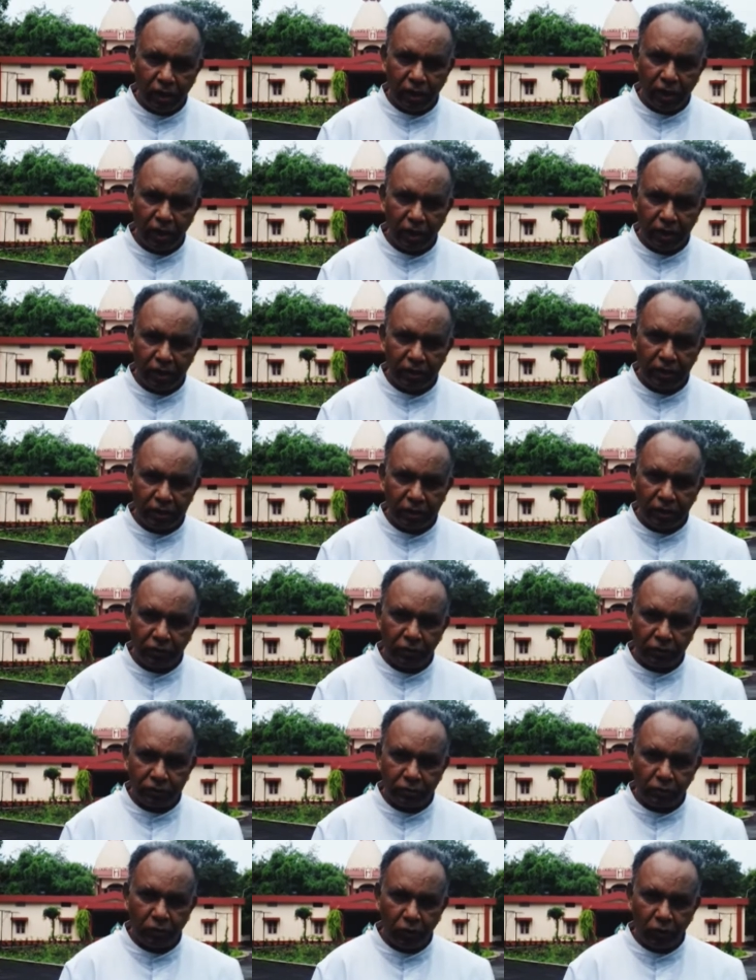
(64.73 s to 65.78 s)
and she
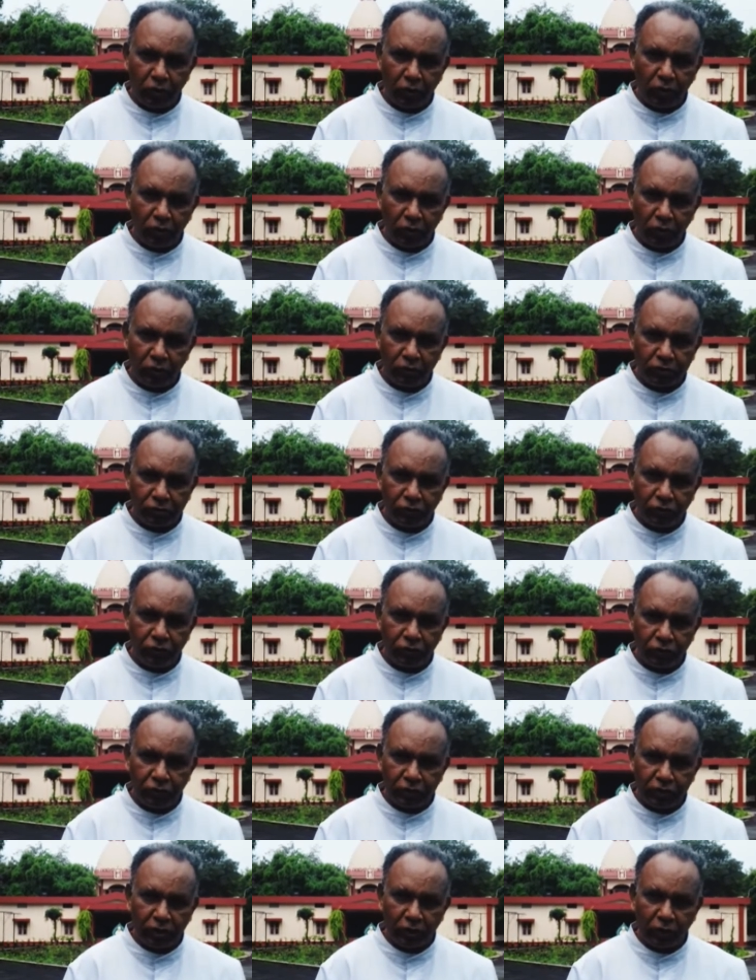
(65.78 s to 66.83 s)
was born
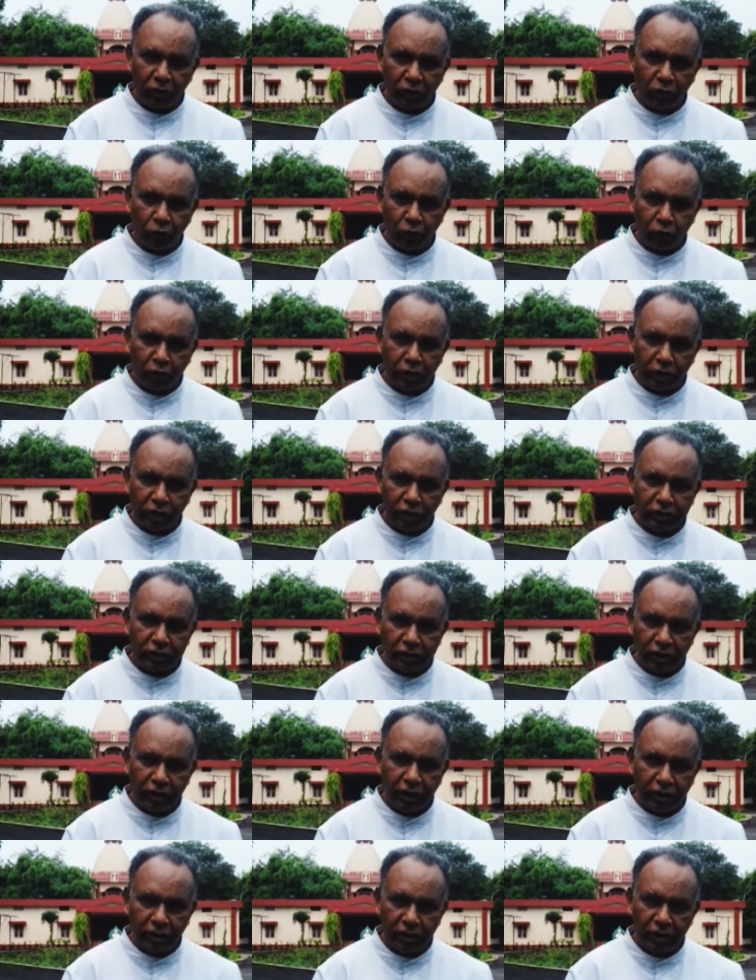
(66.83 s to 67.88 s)
without original
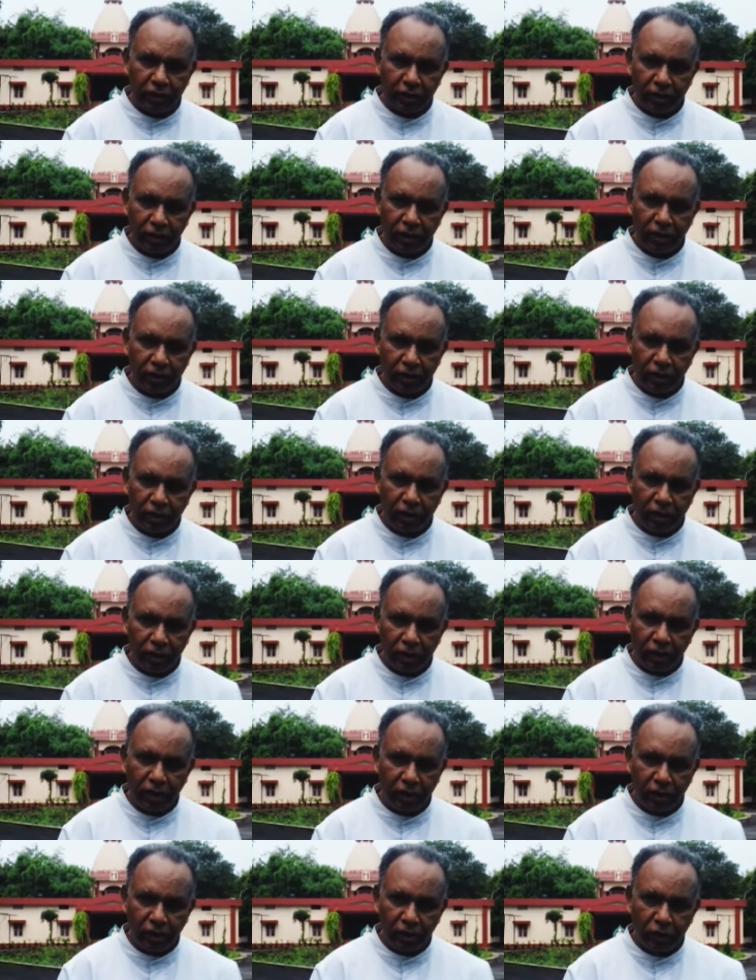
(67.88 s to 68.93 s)
sin.
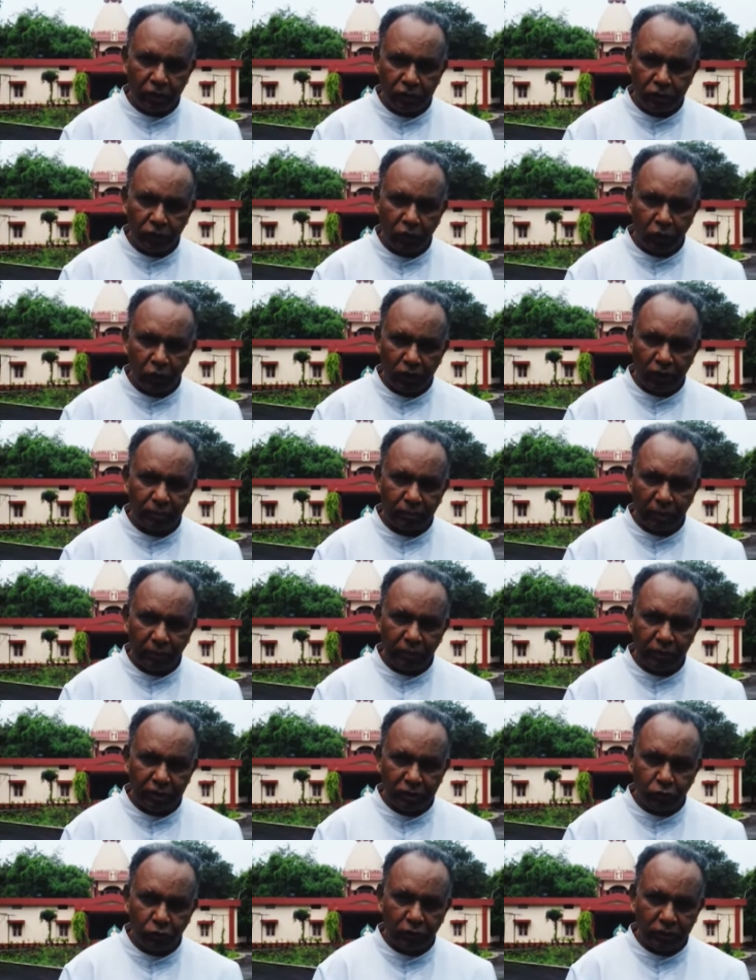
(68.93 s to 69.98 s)
John the
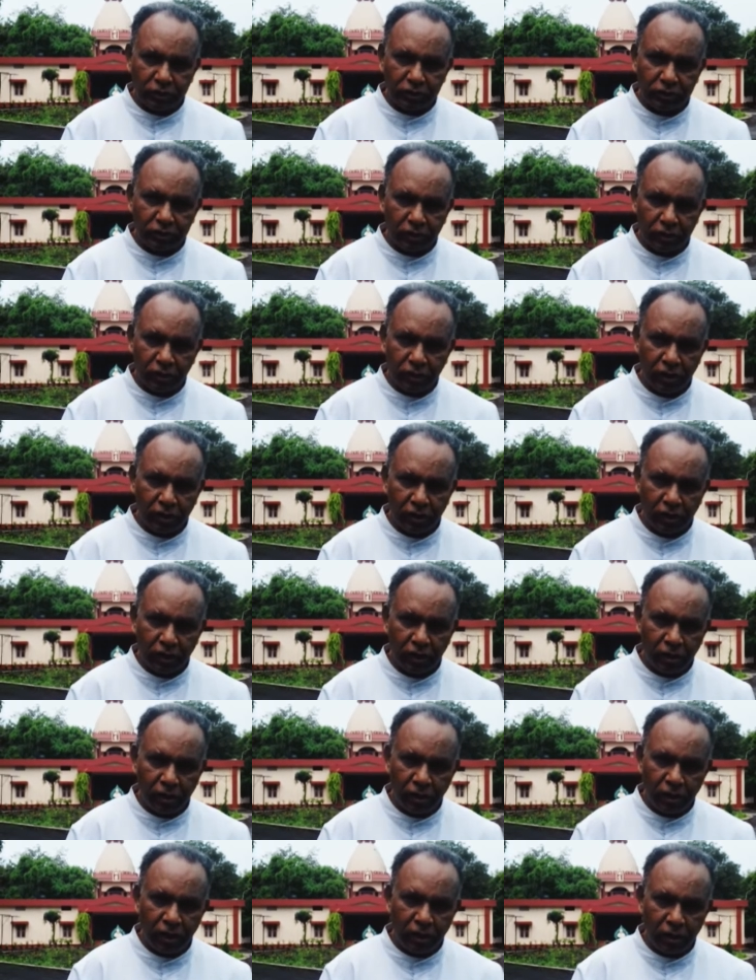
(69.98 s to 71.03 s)
Baptist was
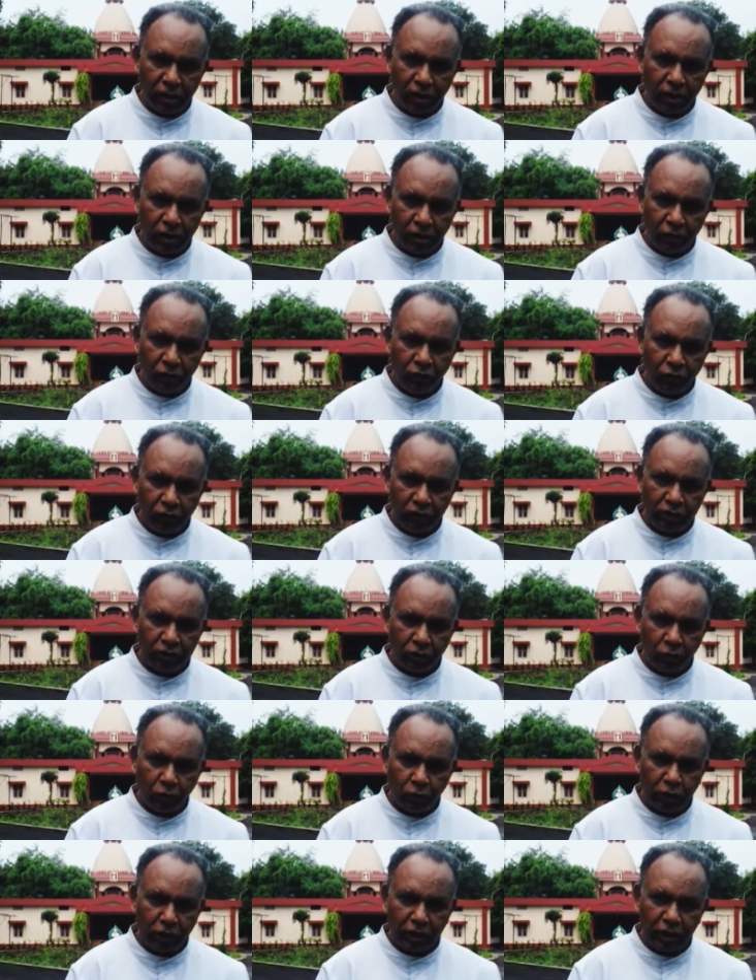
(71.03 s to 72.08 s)
with
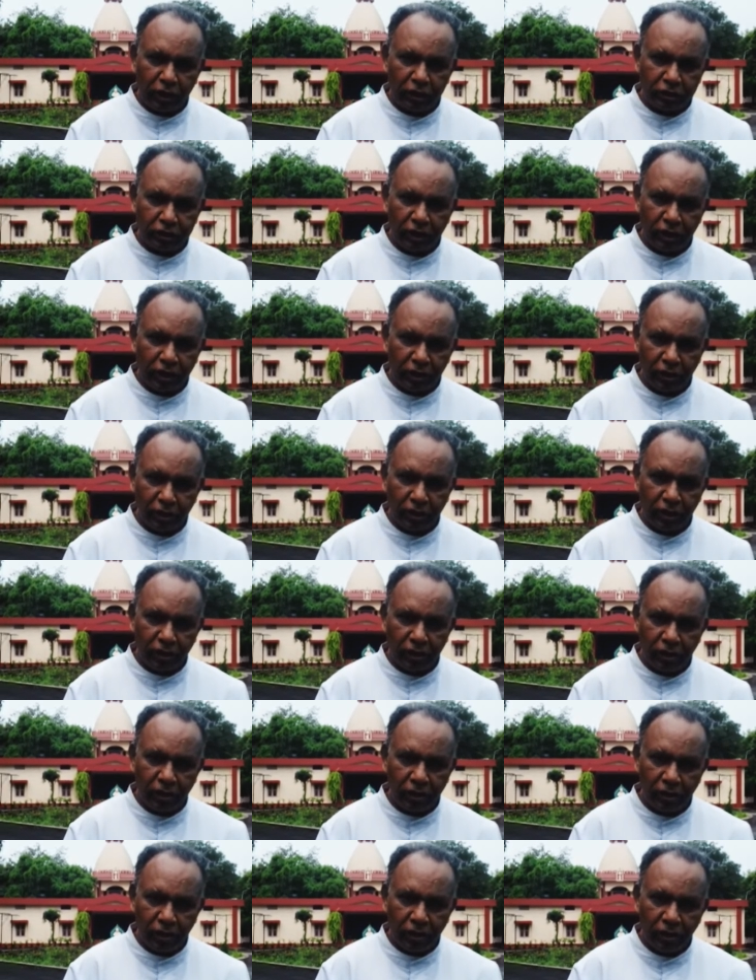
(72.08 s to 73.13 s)
original sin,
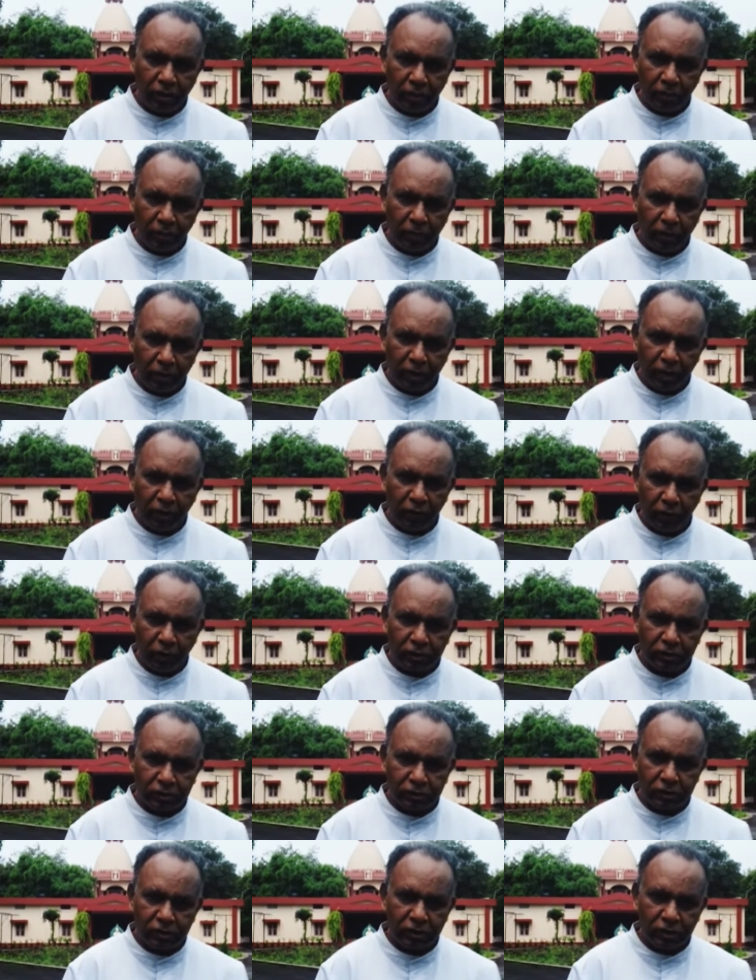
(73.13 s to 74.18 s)
but he
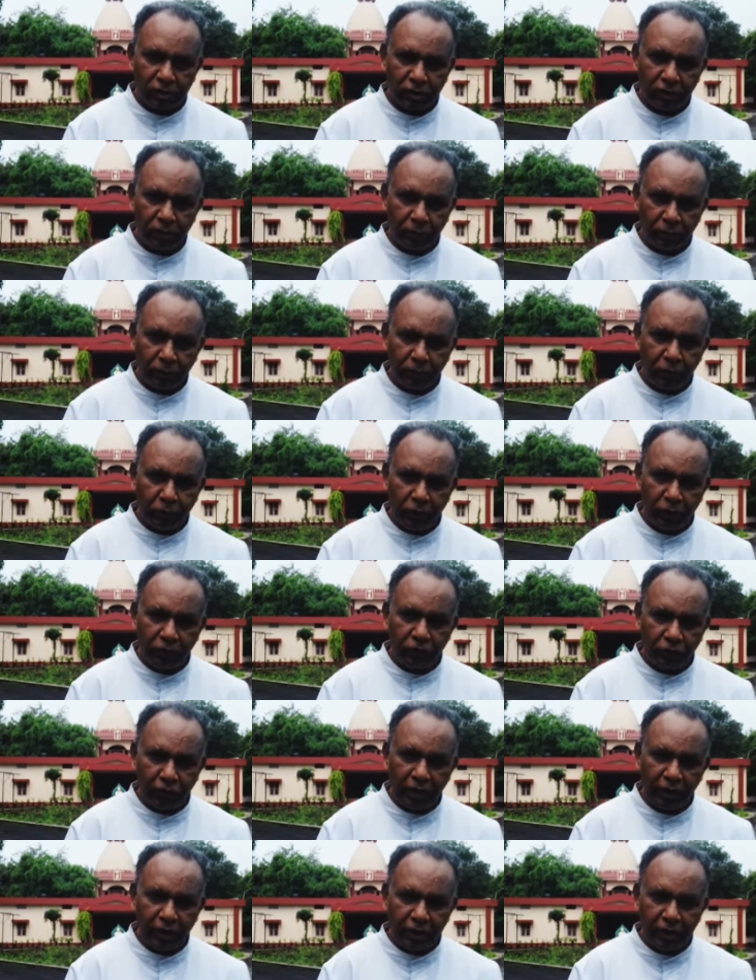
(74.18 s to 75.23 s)
was
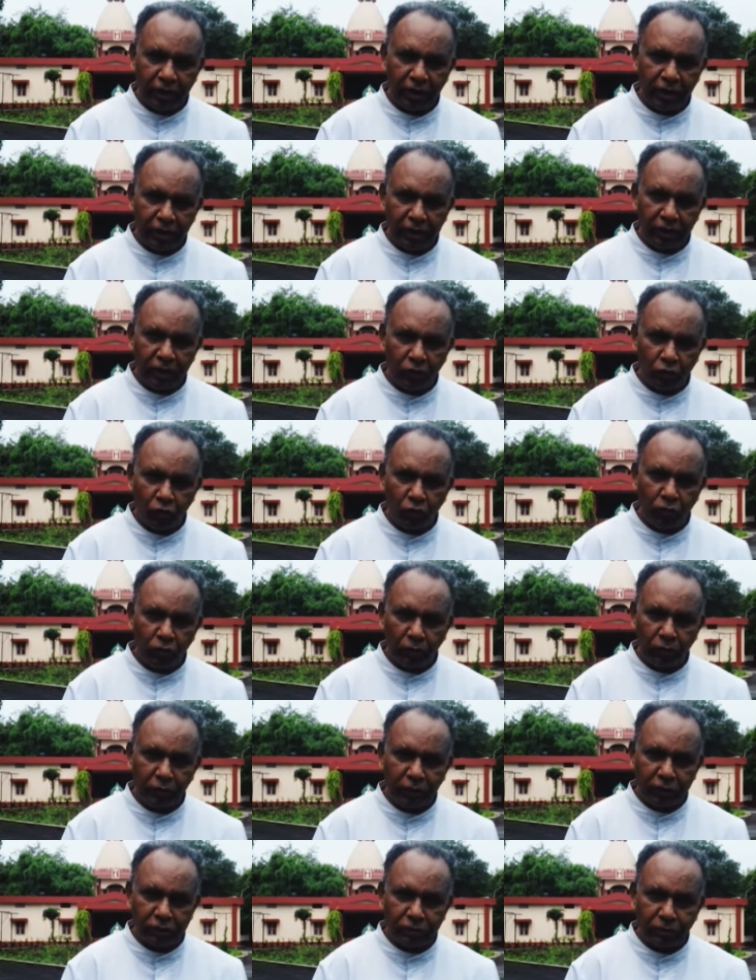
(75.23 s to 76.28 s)
purified in the womb
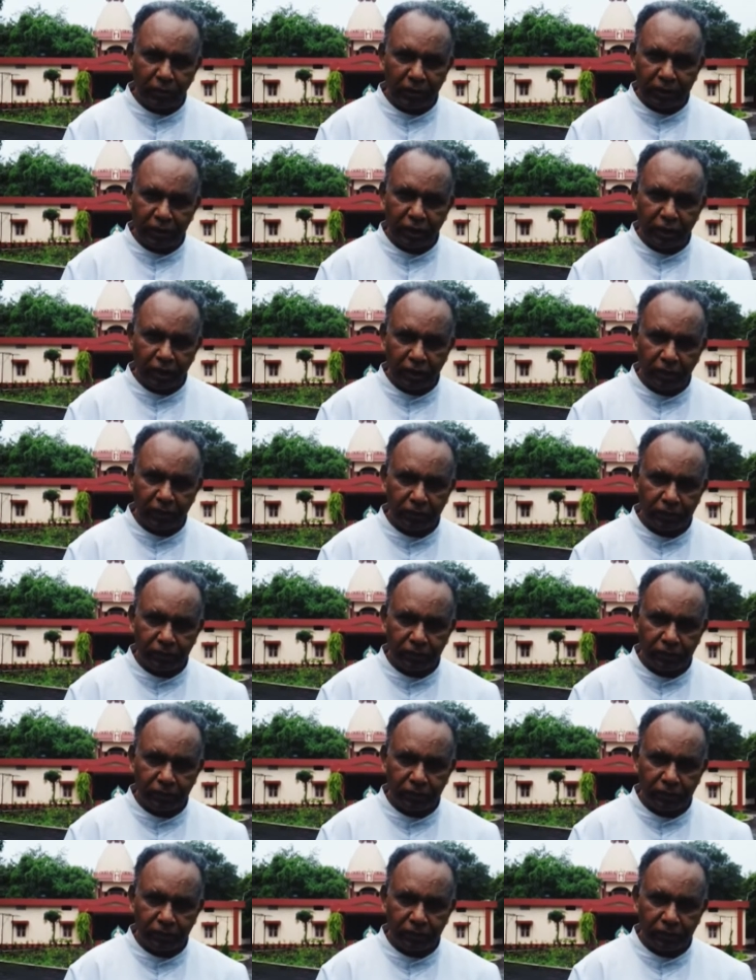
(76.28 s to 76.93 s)
of his mother.